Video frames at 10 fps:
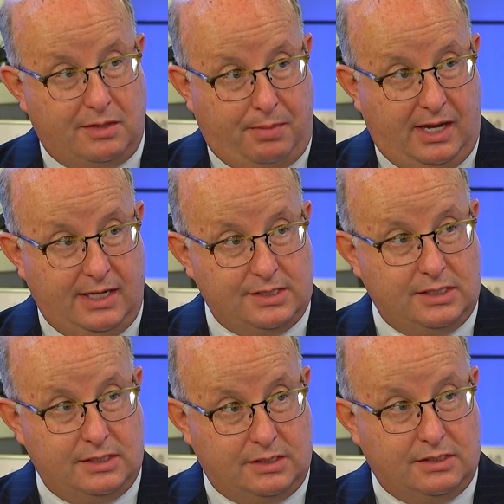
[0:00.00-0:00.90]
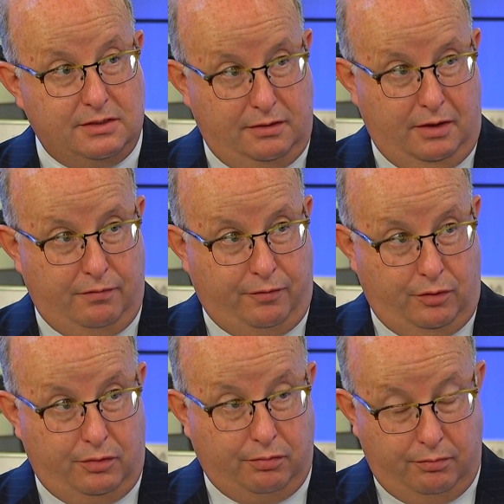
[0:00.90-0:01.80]
the bias is, you know,
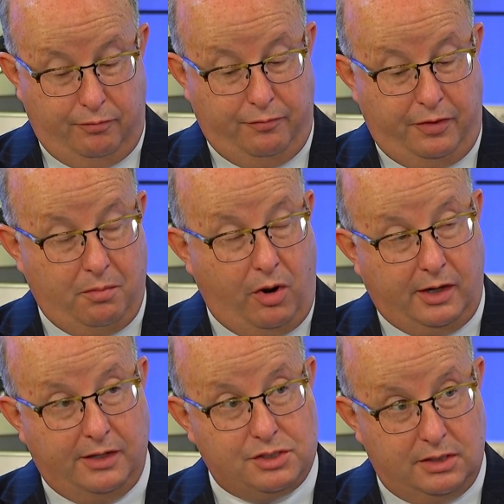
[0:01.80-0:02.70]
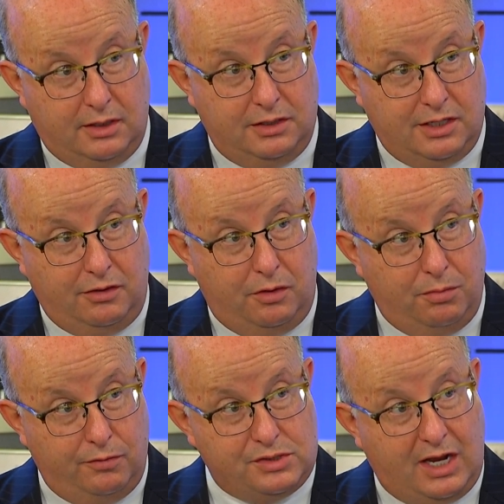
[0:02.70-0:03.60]
for the markets to continue to
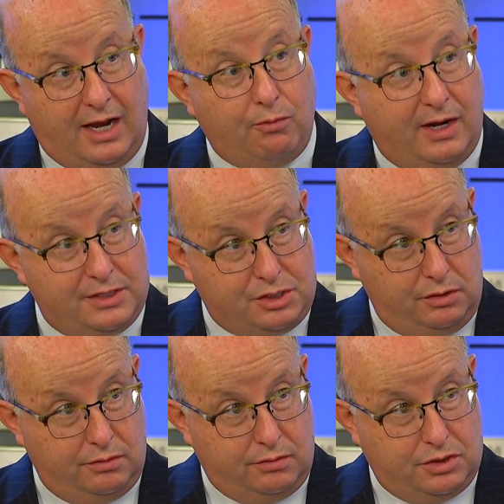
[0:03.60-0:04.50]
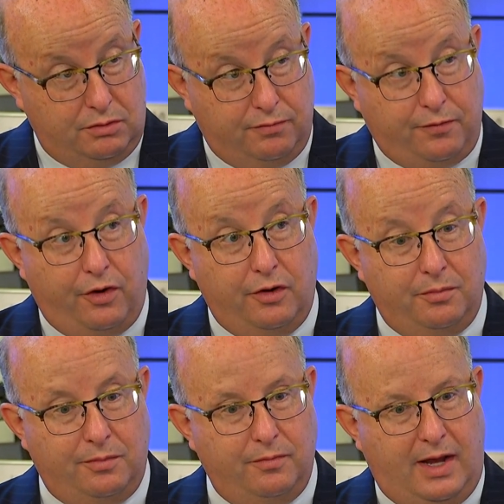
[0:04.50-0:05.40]
move sideways to
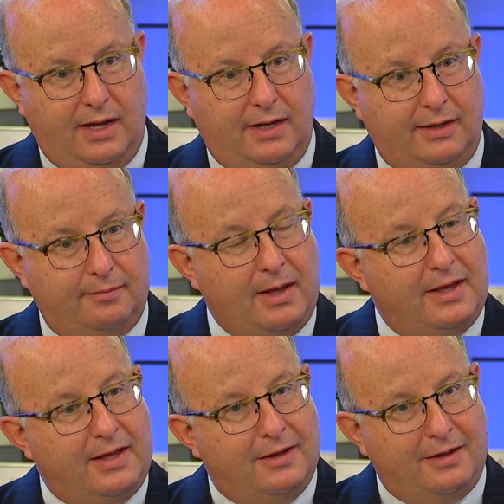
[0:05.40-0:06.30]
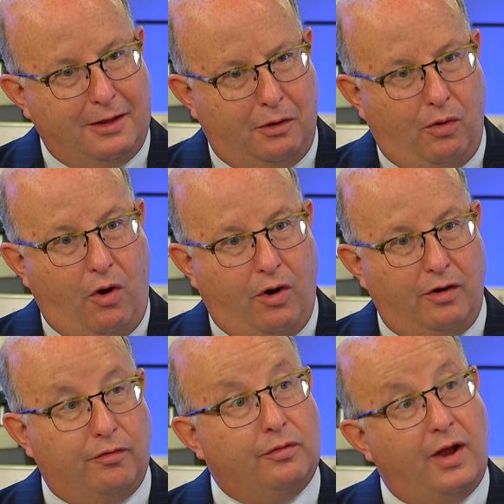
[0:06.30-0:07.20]
firm. You know,
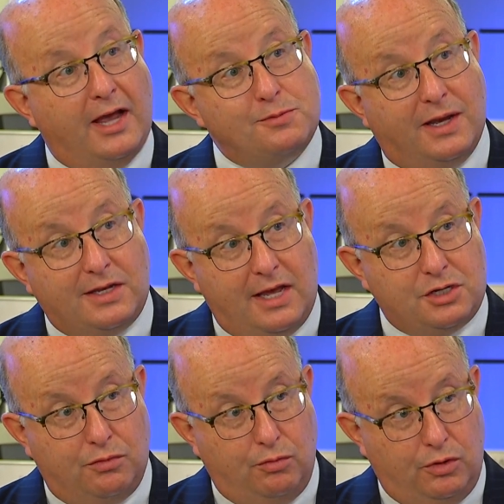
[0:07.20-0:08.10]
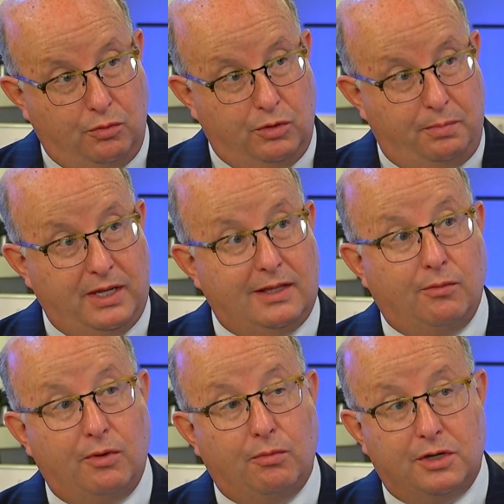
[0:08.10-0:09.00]
our expectation would be
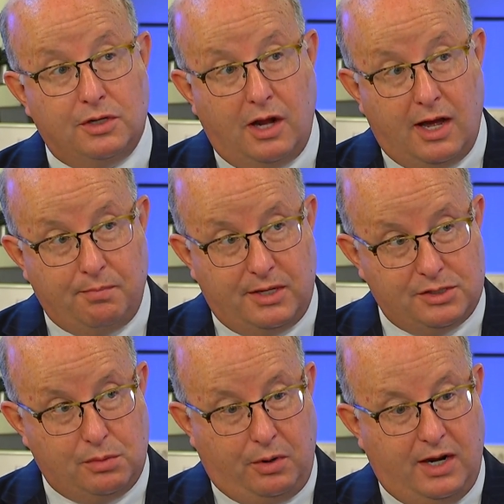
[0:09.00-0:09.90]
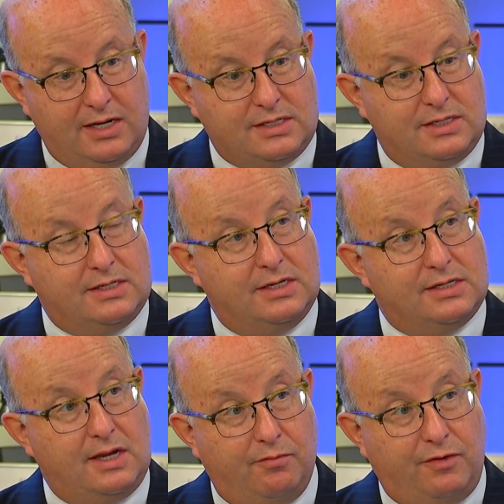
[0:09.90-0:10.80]
that we would not be surprised to see
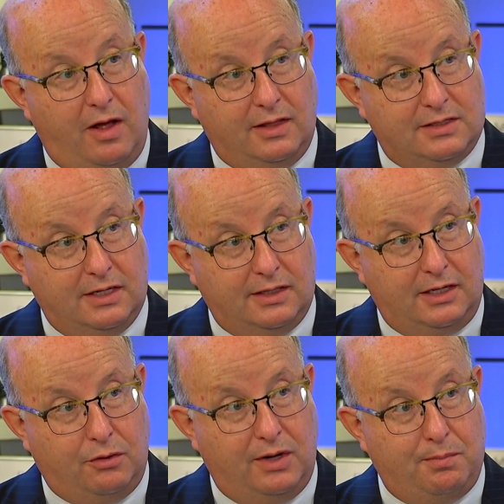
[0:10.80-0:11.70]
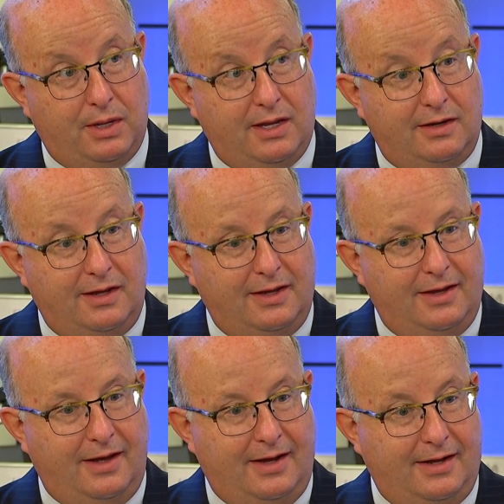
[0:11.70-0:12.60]
some volatility creep
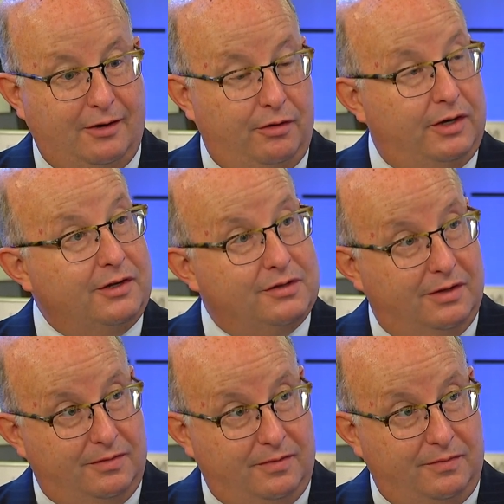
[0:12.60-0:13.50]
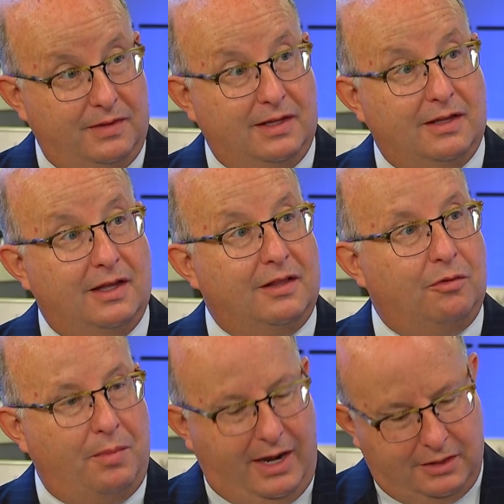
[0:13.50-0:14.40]
in the remaining 2 weeks of
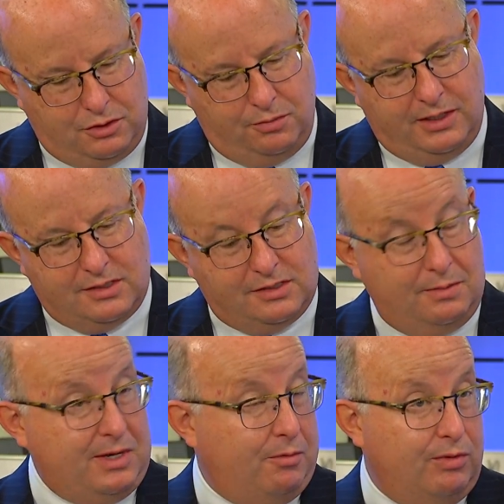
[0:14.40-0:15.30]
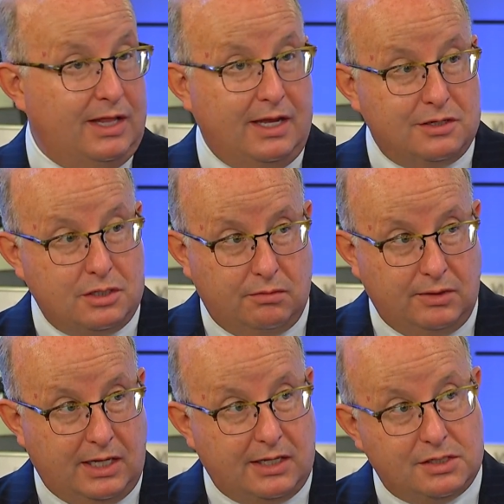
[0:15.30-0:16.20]
September. The remaining 2 weeks of September, really until
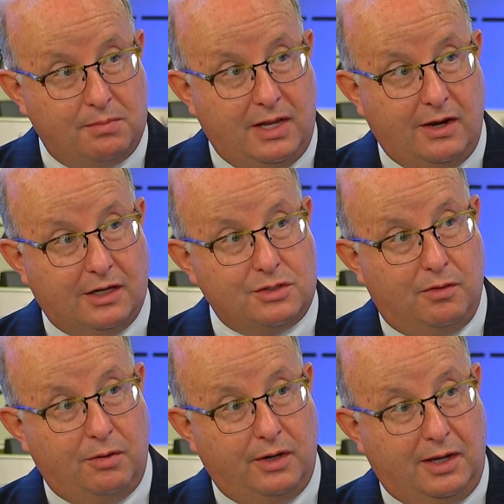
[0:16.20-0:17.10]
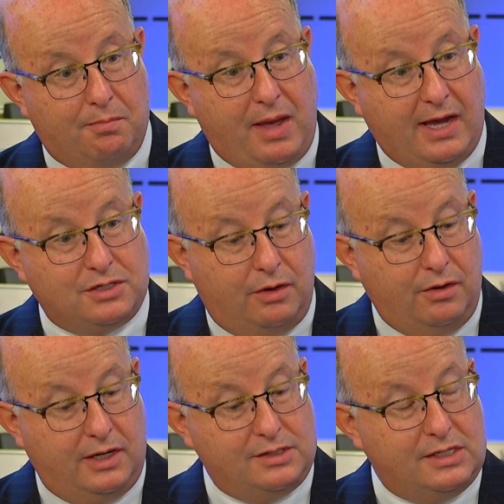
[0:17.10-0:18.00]
we get into mid-October and get back to
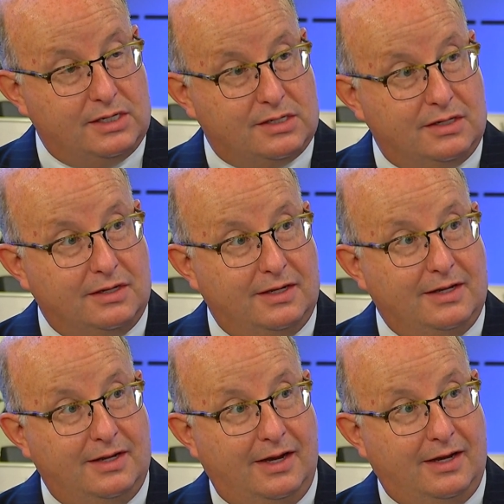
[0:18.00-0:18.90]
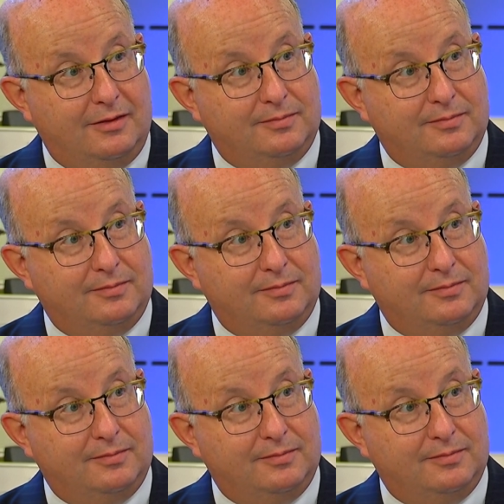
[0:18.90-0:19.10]
earnings season. Is